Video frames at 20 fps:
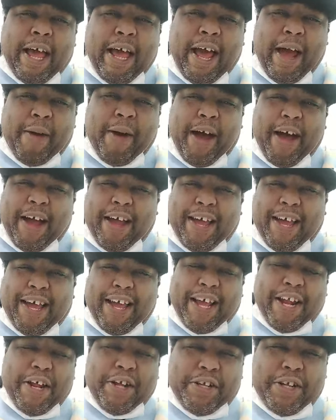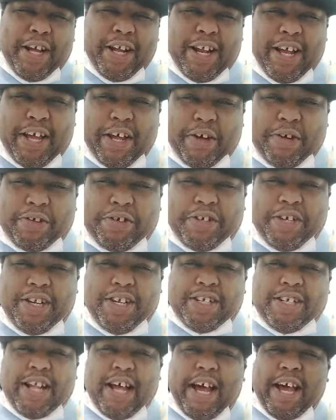I, and, the, and the ill
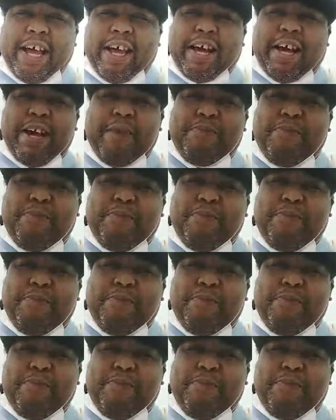shit is like,